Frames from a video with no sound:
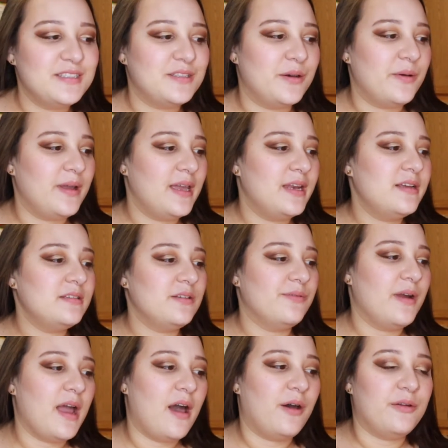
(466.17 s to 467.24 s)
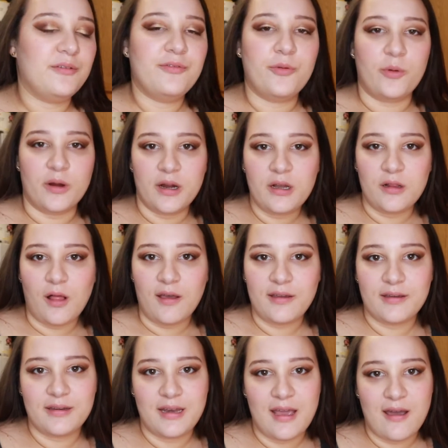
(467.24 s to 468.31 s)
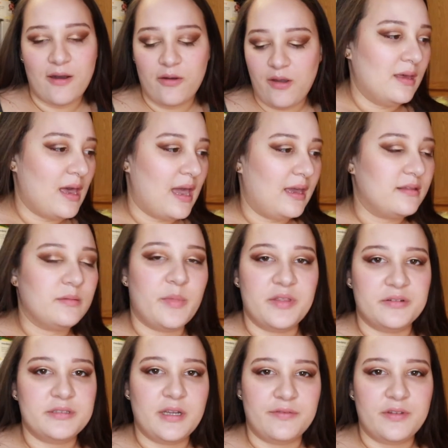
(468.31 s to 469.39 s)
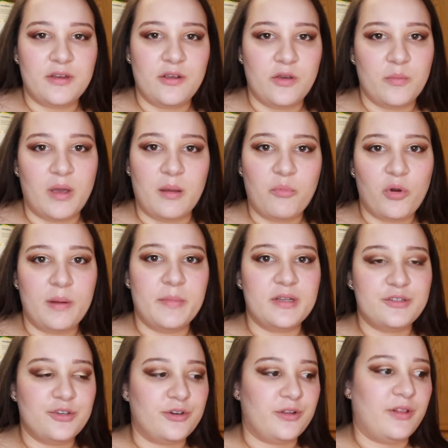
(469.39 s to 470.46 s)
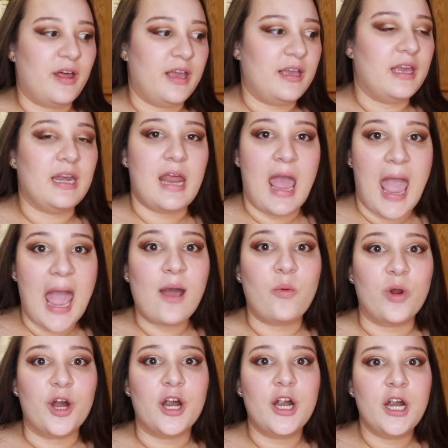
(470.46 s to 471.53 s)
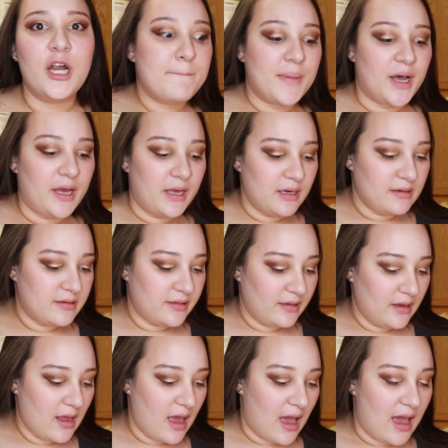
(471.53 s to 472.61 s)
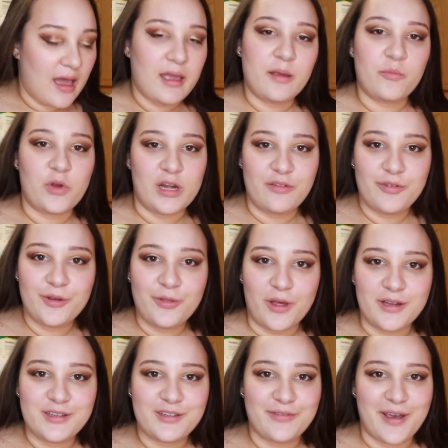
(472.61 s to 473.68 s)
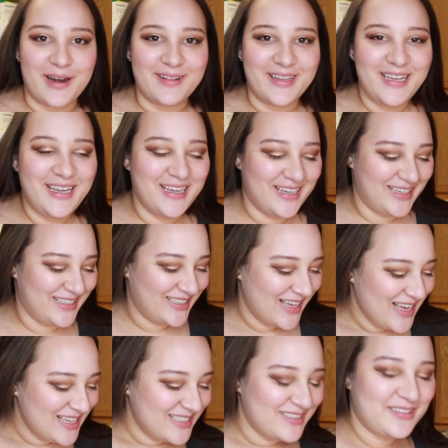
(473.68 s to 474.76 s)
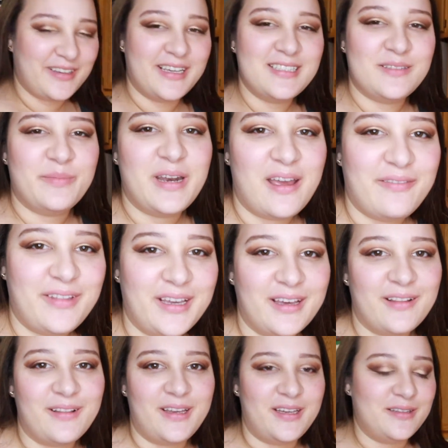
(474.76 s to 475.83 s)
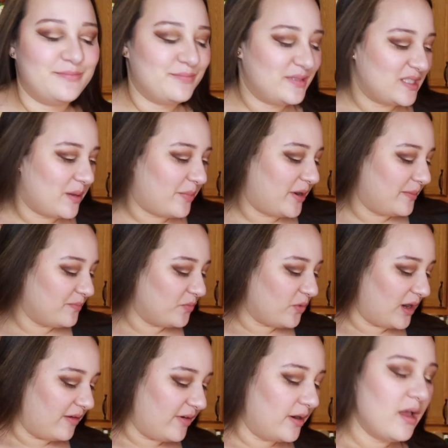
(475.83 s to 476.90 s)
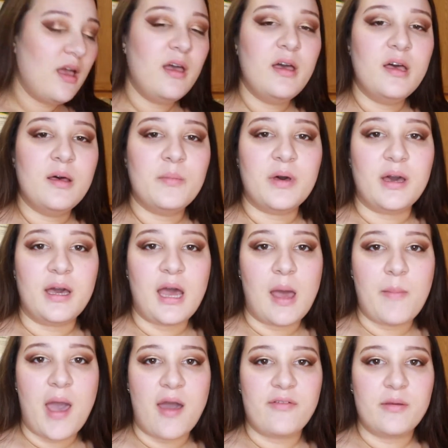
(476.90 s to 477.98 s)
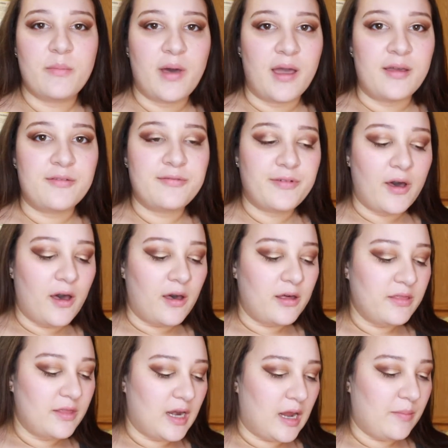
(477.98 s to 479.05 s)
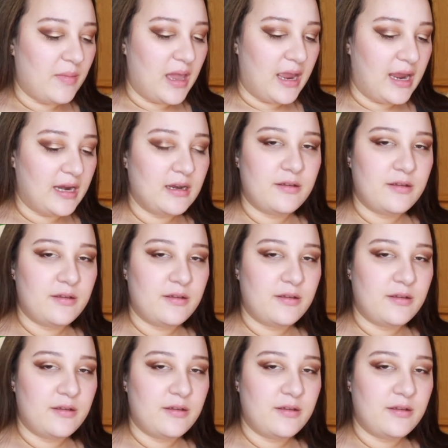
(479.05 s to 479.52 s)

So it is around 4 o'clock now. I had some other stuff to do. My appointment took like an hour, but I'm ready for lunch finally. So I guess I'm gonna have like a late supper, whatever. But I'm having my pho that I made.